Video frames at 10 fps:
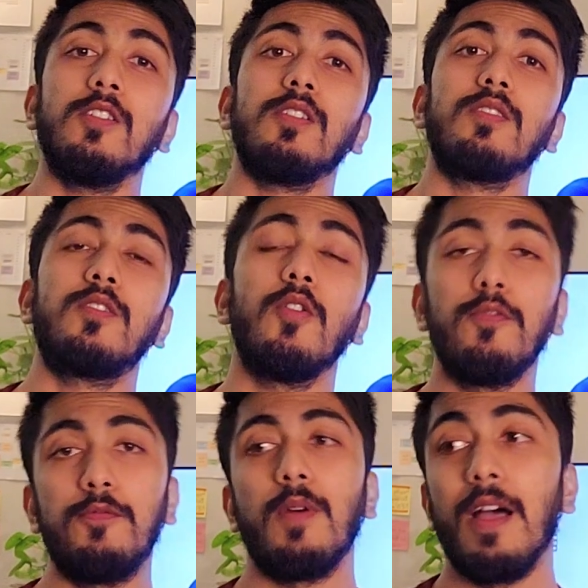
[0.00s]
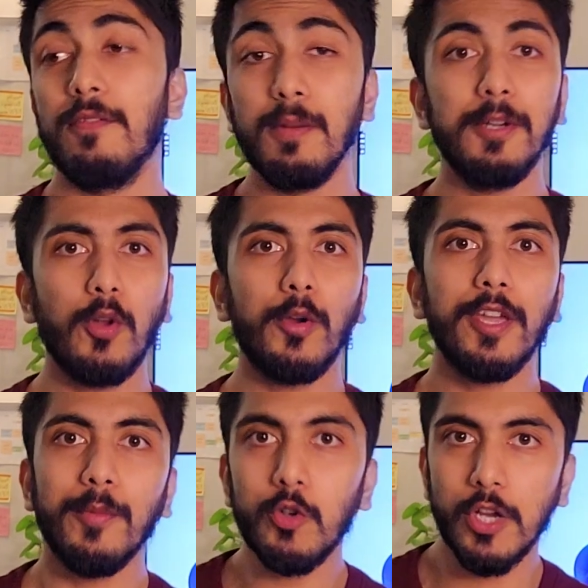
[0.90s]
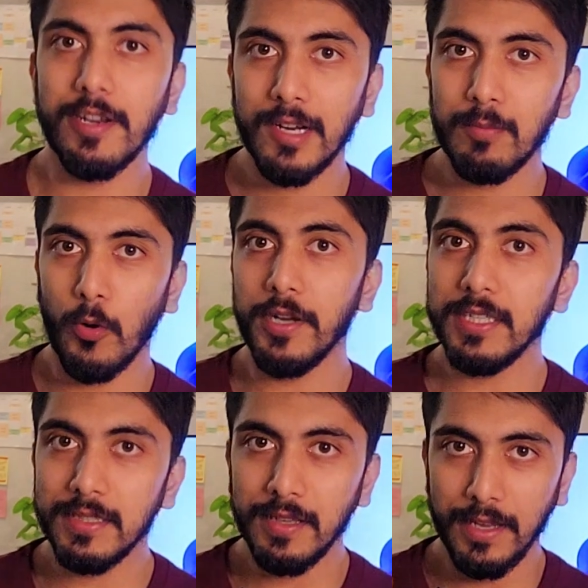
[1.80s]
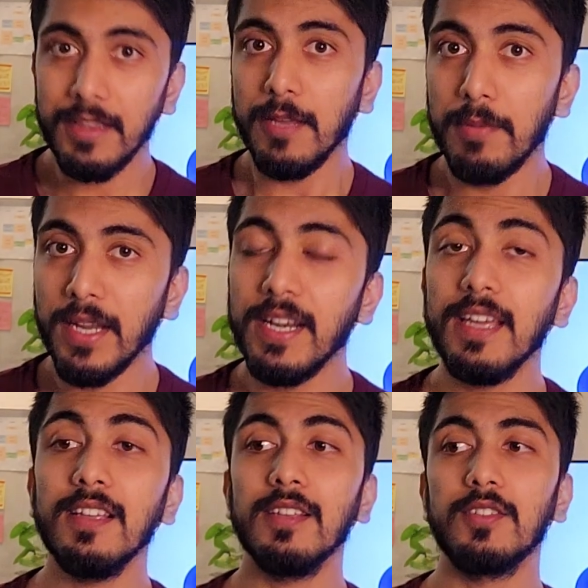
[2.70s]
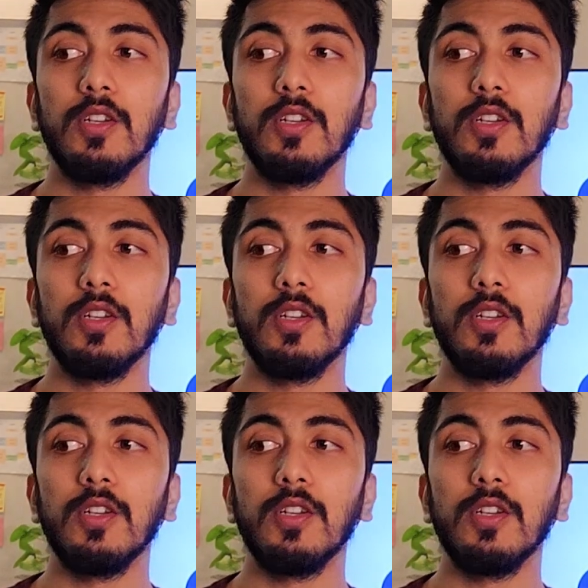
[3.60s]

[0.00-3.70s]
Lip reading: So I will be talking about general points in the beginning.